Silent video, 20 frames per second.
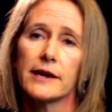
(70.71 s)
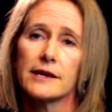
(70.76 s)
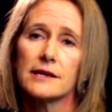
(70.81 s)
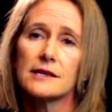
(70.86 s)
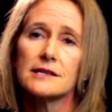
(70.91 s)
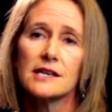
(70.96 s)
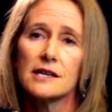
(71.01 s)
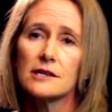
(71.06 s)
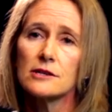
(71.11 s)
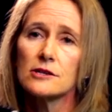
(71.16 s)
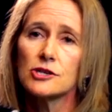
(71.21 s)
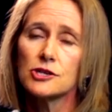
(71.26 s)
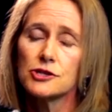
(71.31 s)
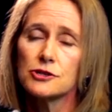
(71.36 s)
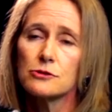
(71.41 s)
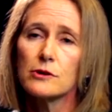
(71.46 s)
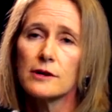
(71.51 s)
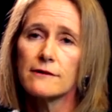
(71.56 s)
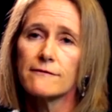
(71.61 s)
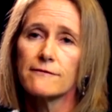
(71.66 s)
and continued to
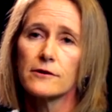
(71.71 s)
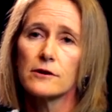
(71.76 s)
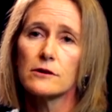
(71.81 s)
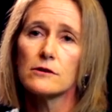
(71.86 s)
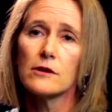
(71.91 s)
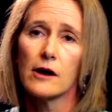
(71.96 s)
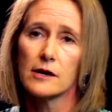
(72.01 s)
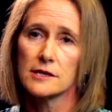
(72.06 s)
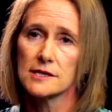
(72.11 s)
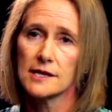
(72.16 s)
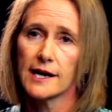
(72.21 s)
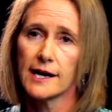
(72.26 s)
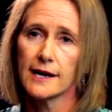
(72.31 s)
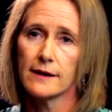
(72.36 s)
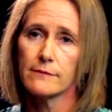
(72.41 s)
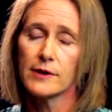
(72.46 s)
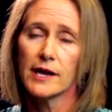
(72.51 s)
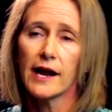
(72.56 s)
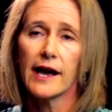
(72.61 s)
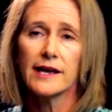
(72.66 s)
do it for a long
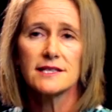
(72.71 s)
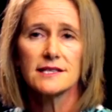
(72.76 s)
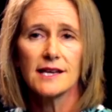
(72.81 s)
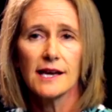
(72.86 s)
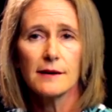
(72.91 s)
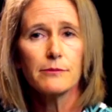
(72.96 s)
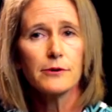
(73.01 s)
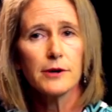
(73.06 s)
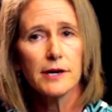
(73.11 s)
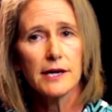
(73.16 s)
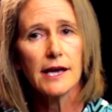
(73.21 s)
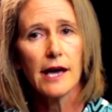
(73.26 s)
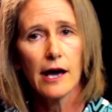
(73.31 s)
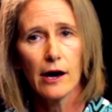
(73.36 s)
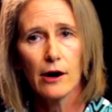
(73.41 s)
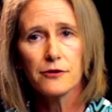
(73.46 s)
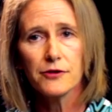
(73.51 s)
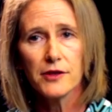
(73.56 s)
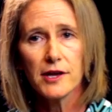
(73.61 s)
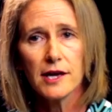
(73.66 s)
time, but I stayed pretty
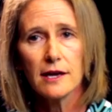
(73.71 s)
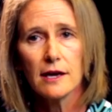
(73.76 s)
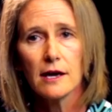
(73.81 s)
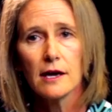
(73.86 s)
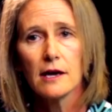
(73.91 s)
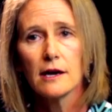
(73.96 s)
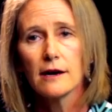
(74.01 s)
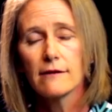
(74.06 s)
healthy